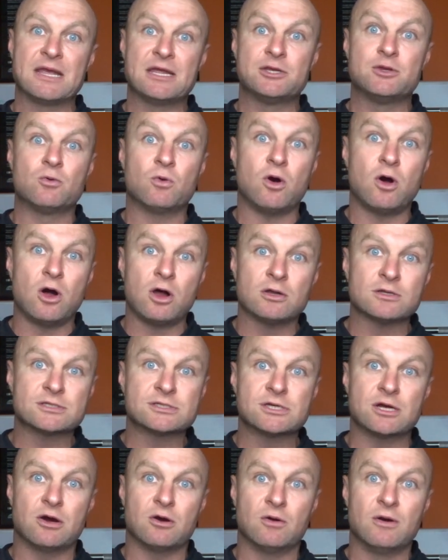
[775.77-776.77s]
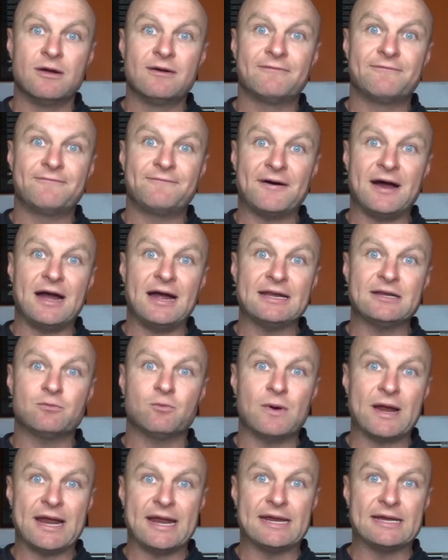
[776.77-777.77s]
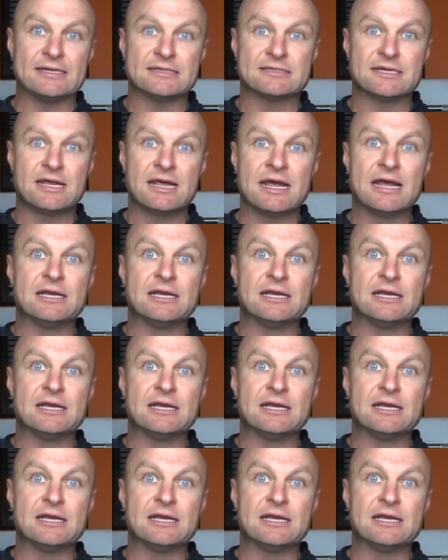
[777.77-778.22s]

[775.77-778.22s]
You also find ways